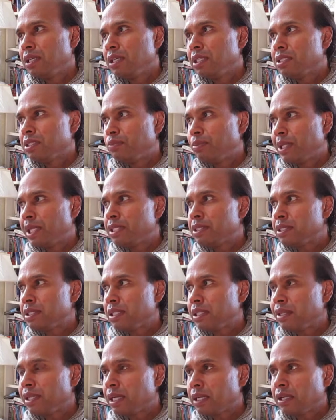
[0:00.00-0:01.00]
It's a
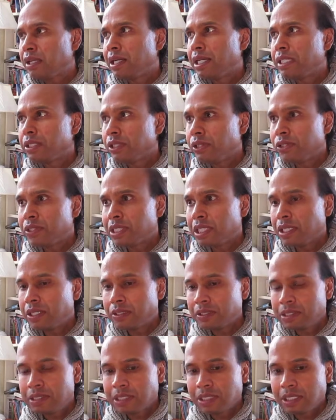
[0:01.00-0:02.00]
blessing, that light goes
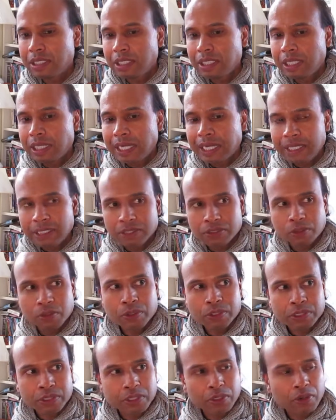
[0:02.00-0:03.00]
out. And it's
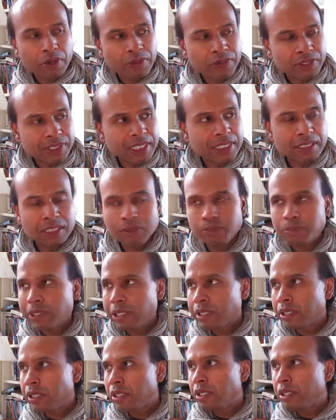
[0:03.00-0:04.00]
also offsetting
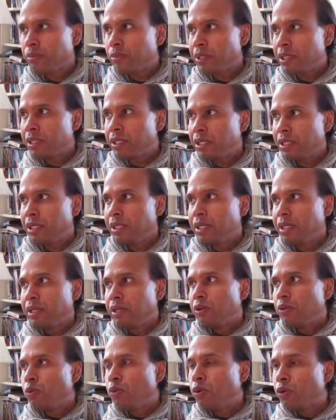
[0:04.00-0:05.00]
my karma.
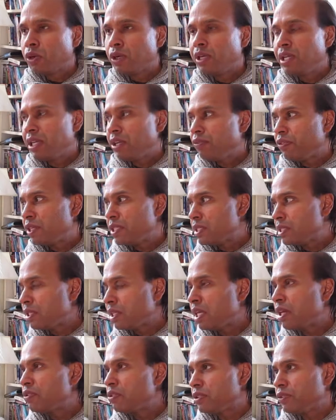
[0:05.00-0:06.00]
Or if I
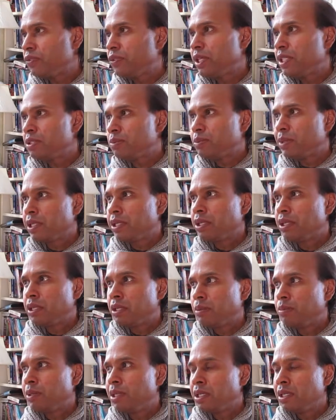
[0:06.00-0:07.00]
still have to face my
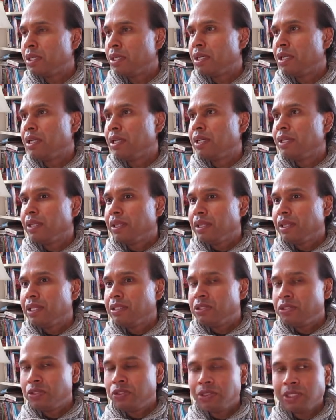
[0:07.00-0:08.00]
karma,
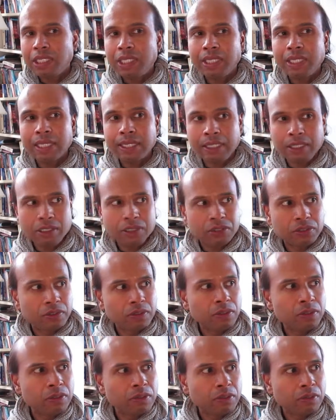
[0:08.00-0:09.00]
there's usually an
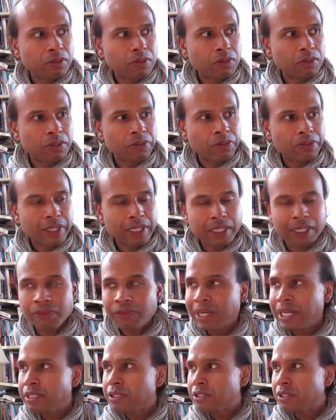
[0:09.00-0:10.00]
angel or a thing. And
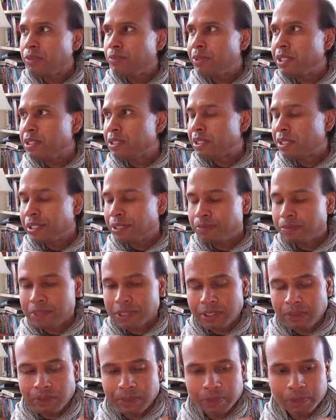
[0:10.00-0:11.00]
I've had so many
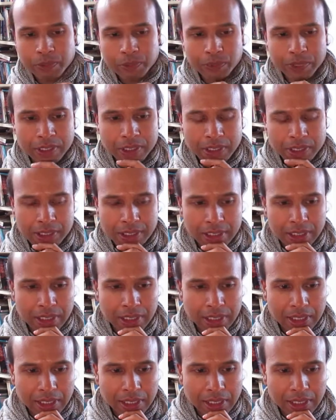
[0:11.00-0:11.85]
times. I remember once